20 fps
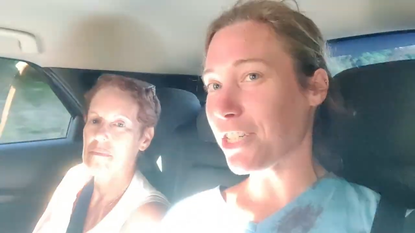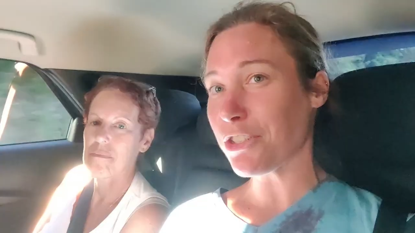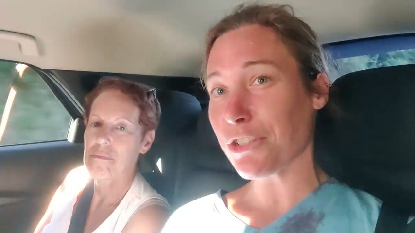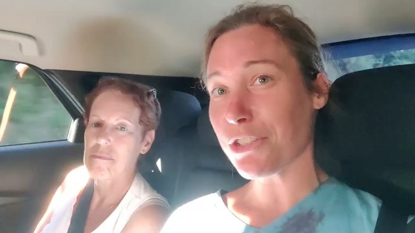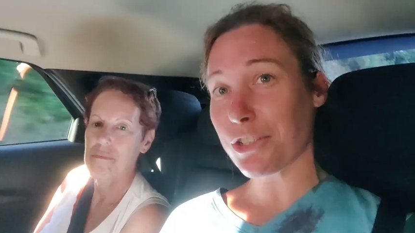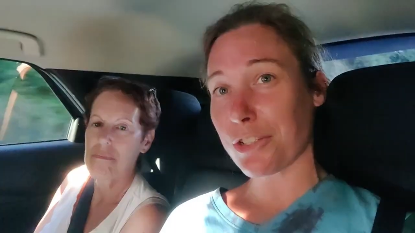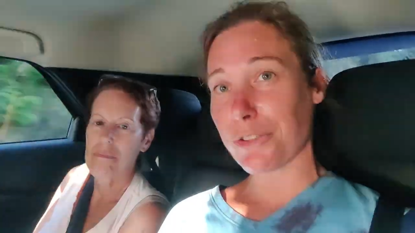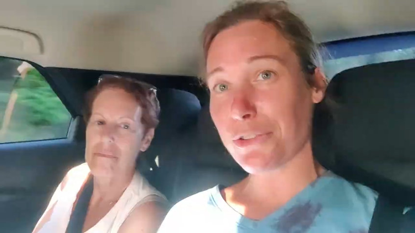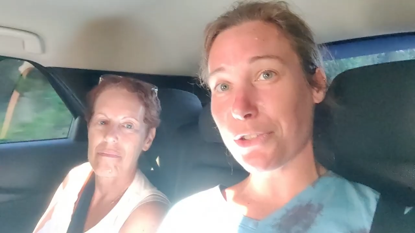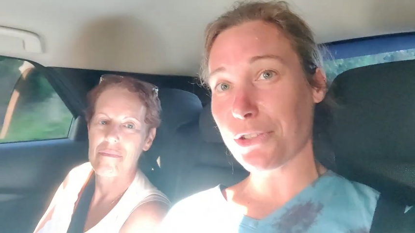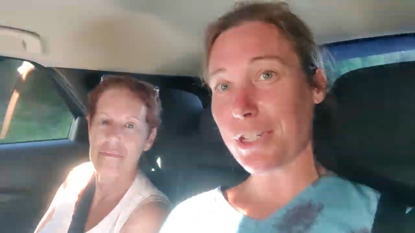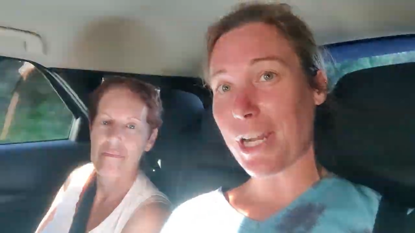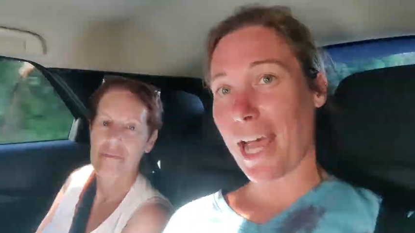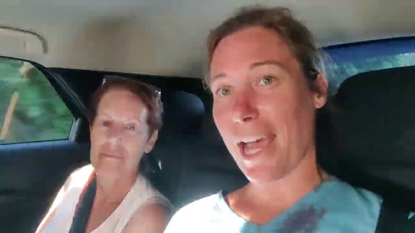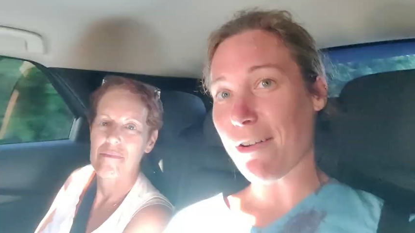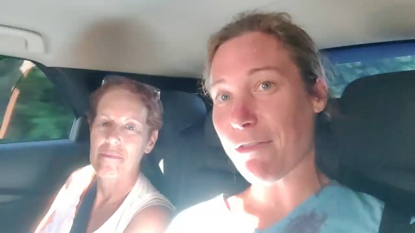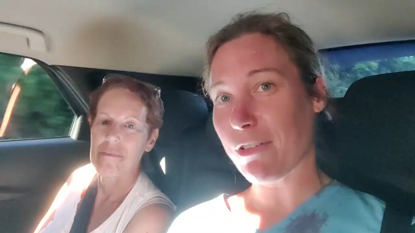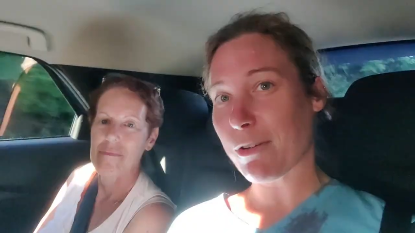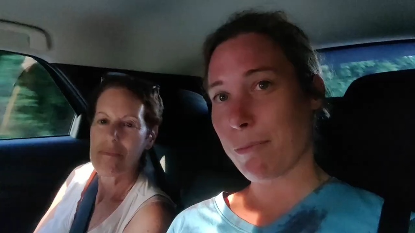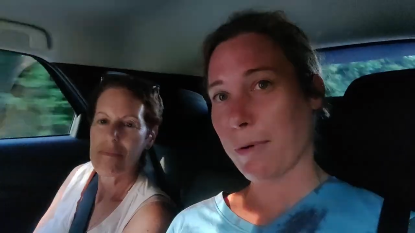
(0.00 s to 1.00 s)
Speaker 1: introduce you to
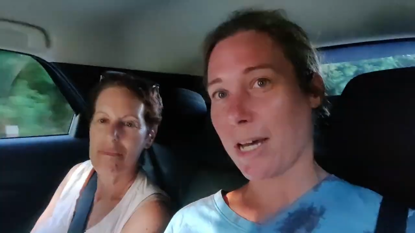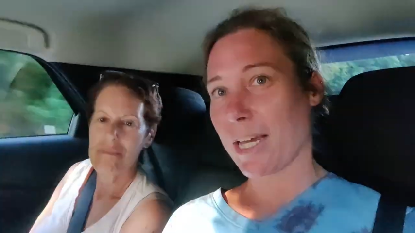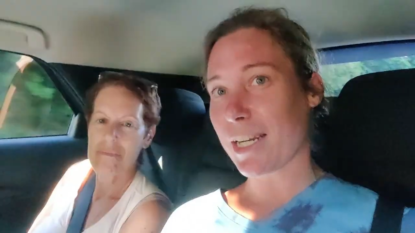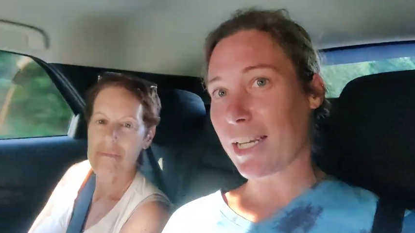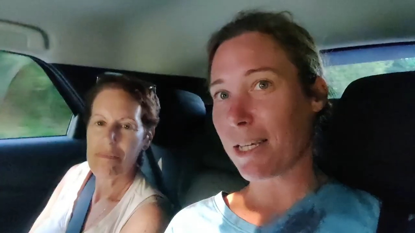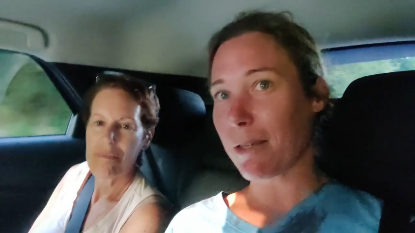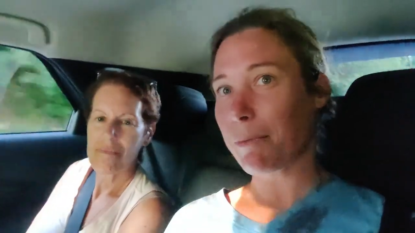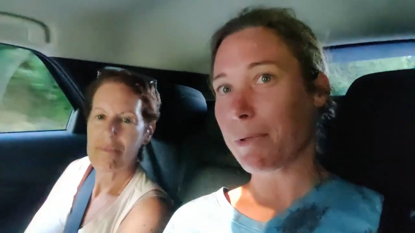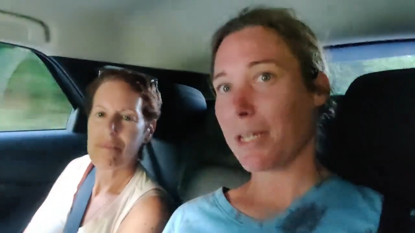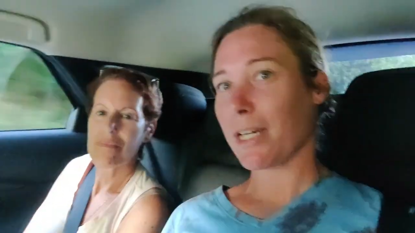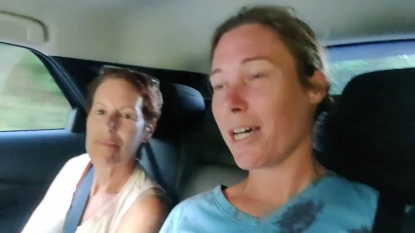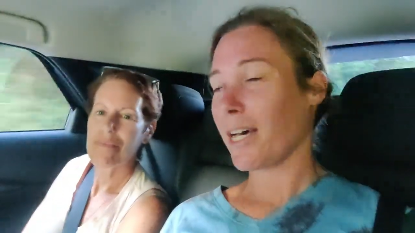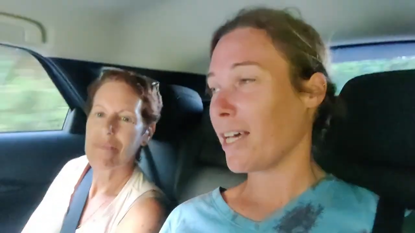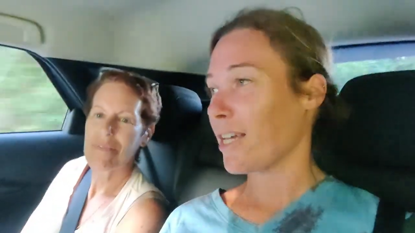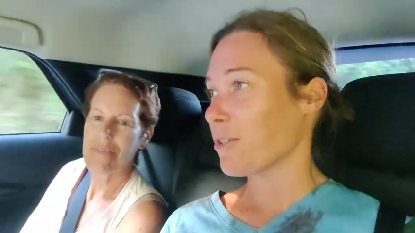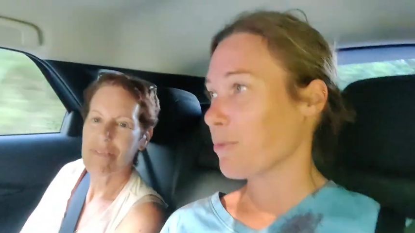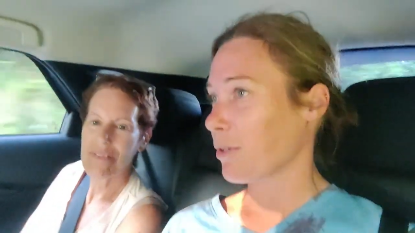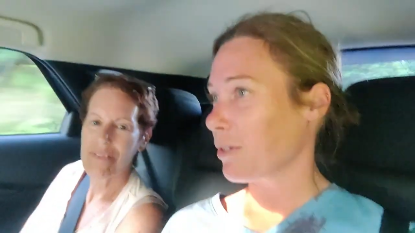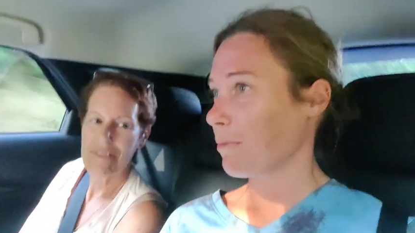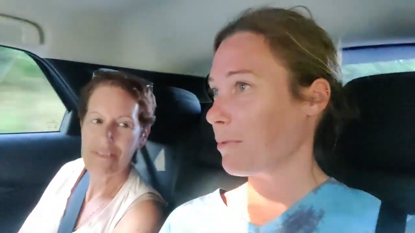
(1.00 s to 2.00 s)
everybody
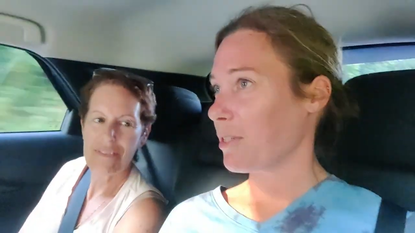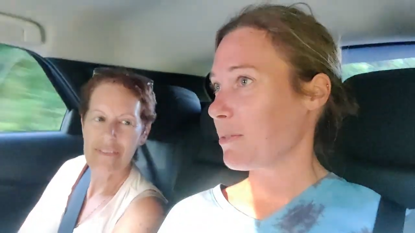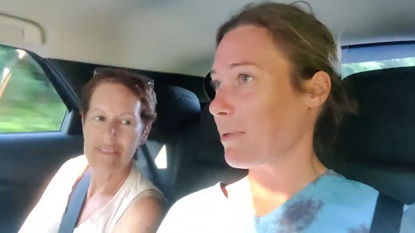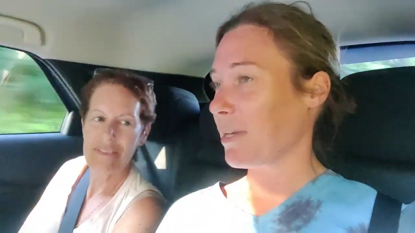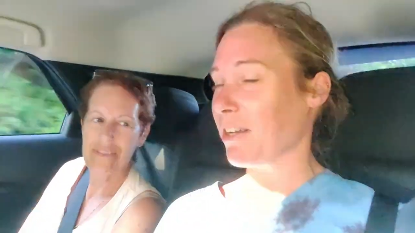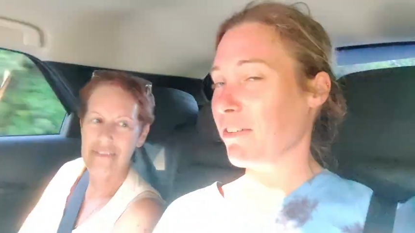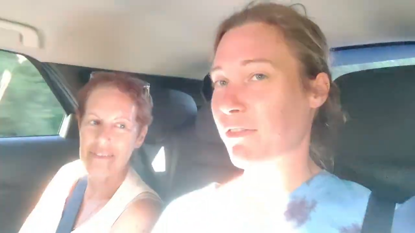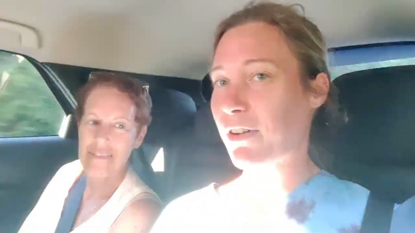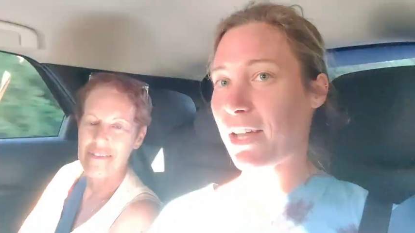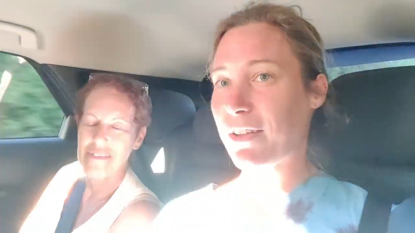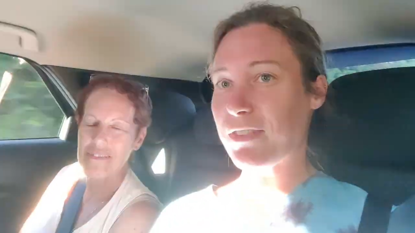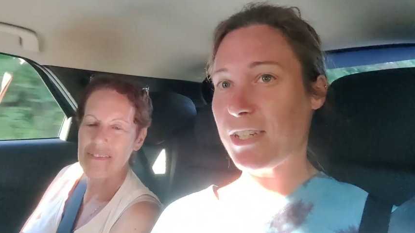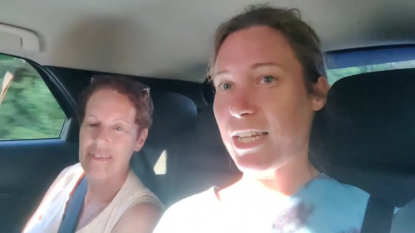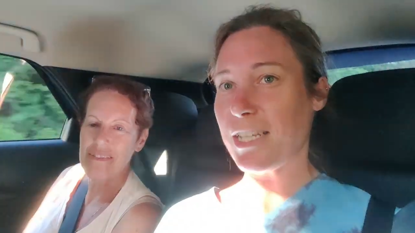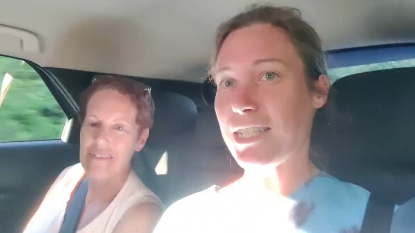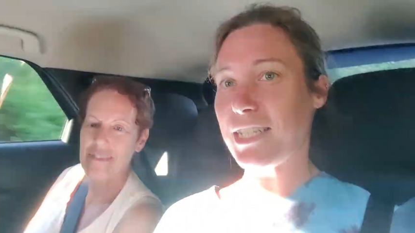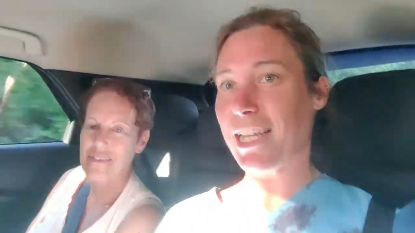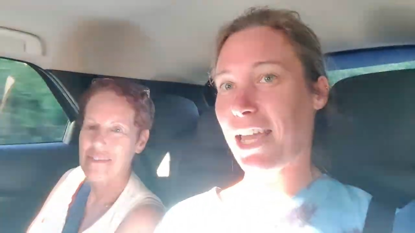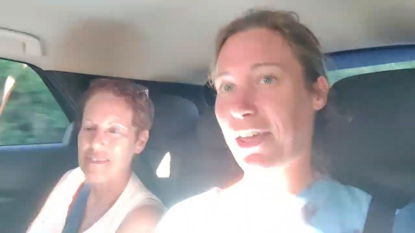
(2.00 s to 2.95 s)
because we're going to be spending five days